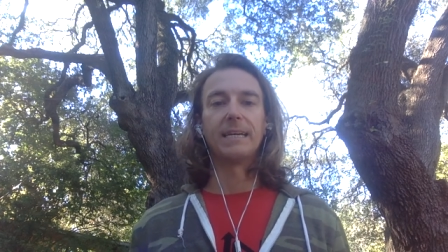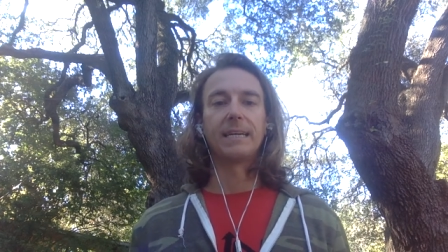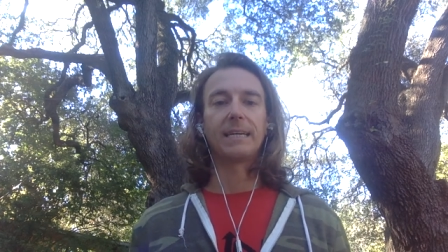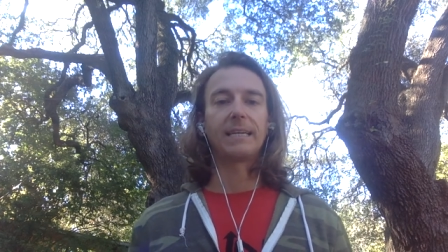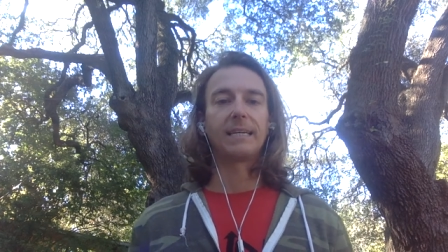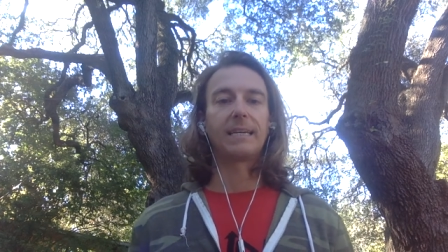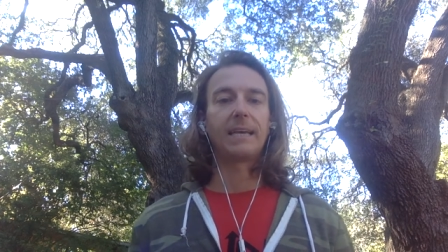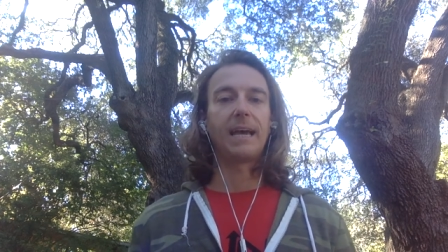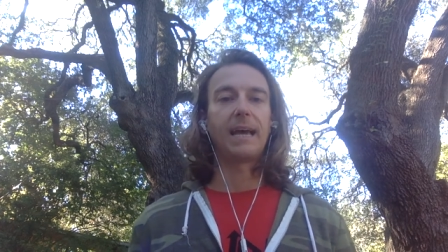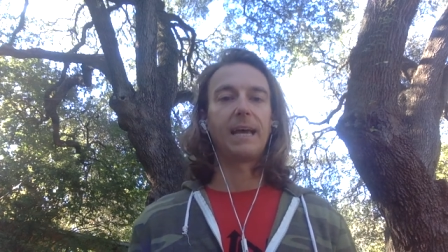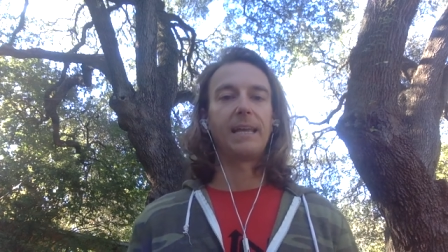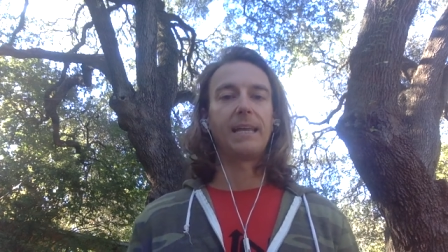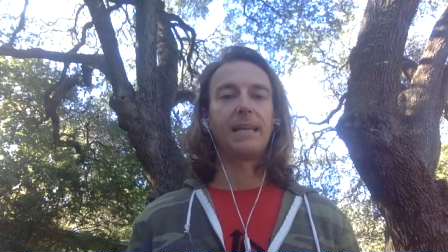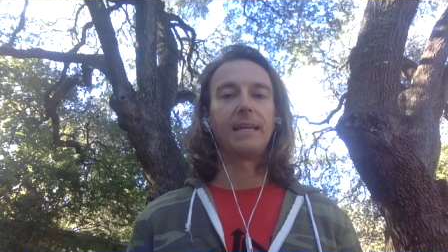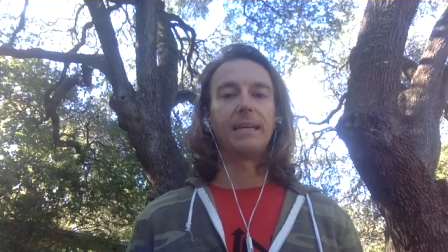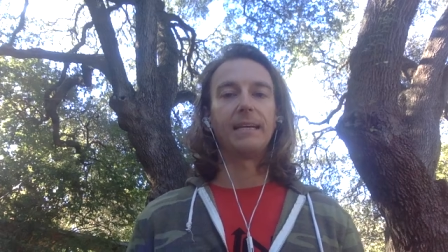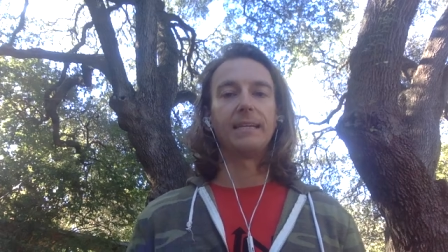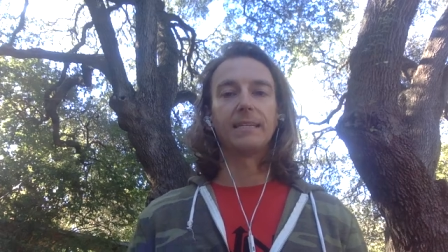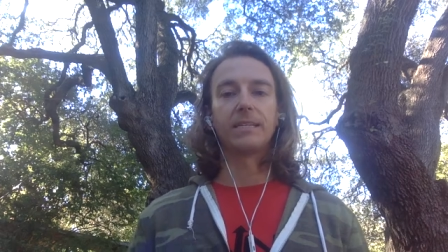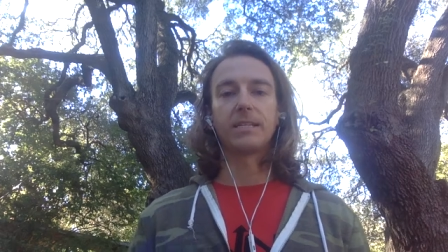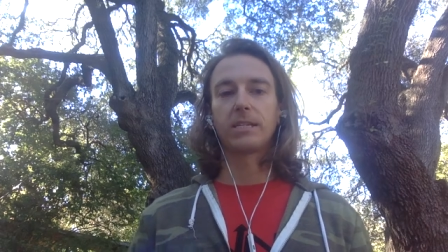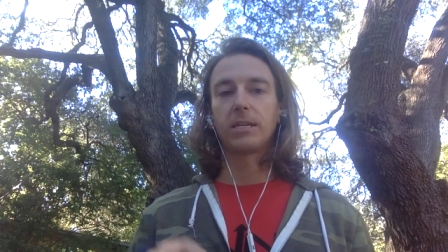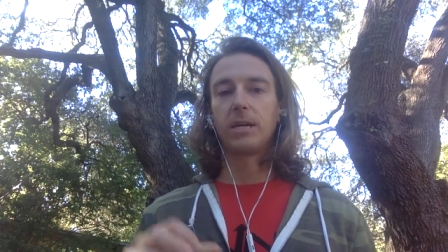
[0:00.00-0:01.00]
Again,
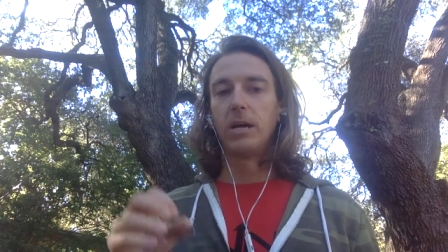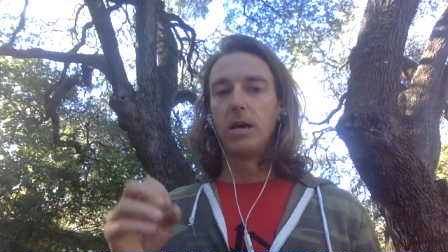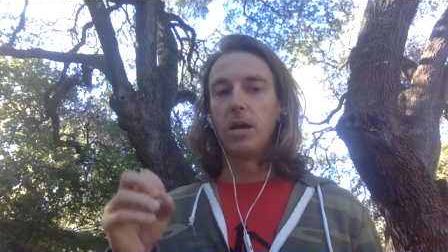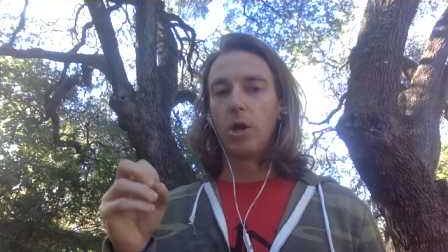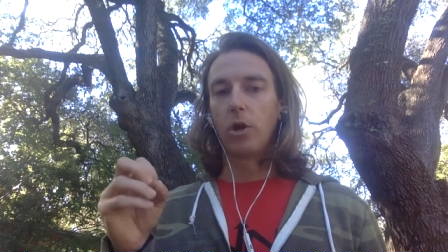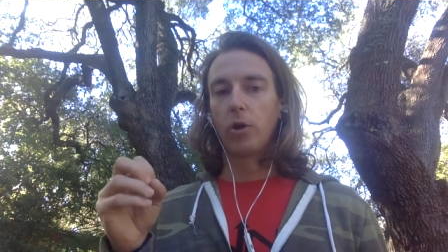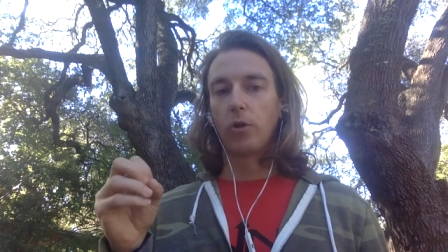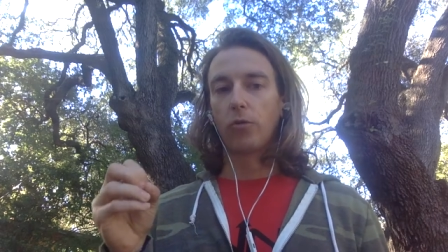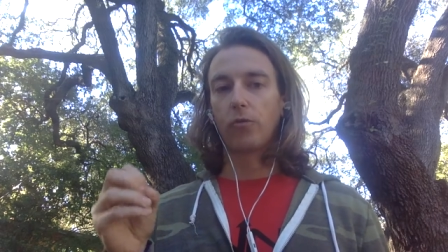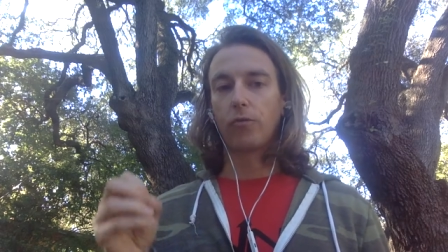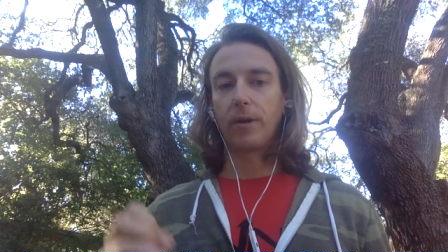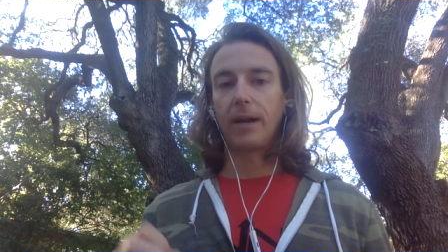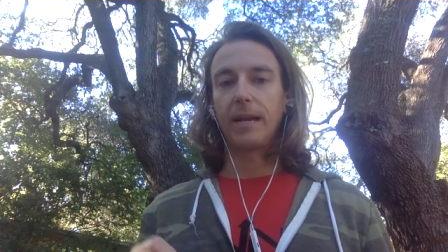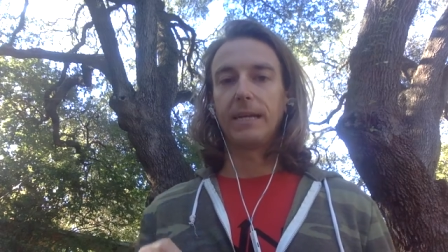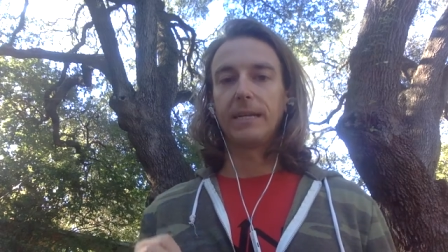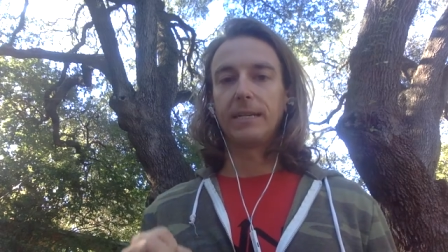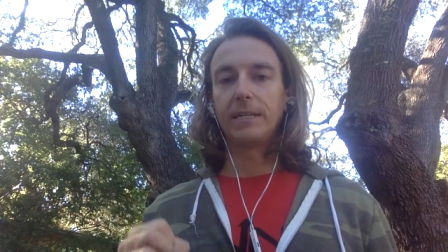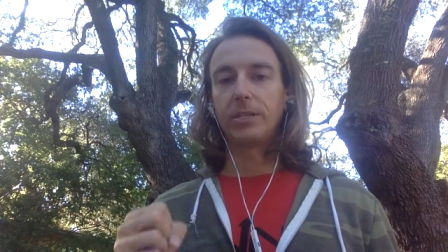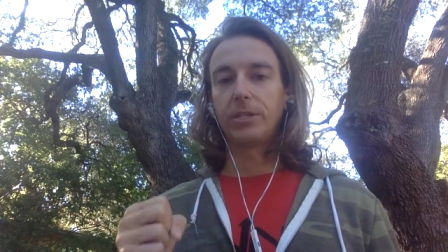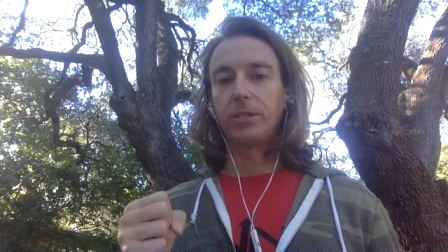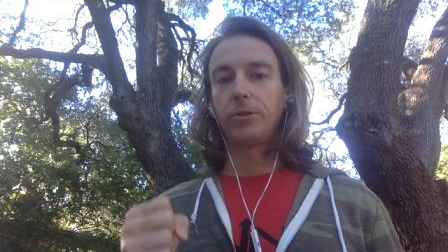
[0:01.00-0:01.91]
it's great